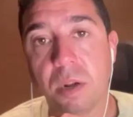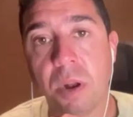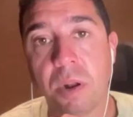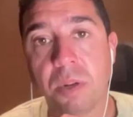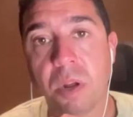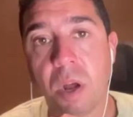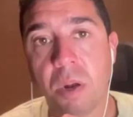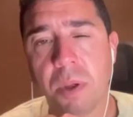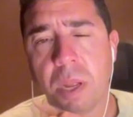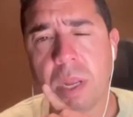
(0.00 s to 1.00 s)
around like
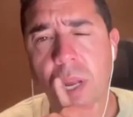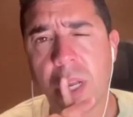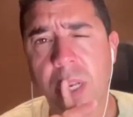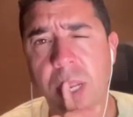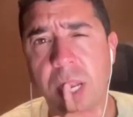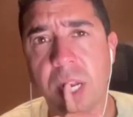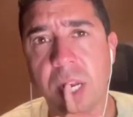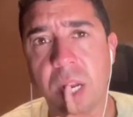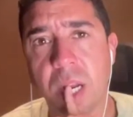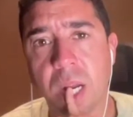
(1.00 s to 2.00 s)
Galway and
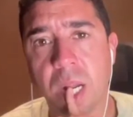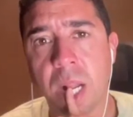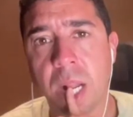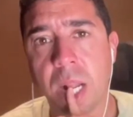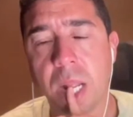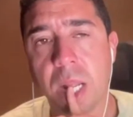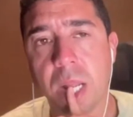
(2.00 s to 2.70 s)
Clare and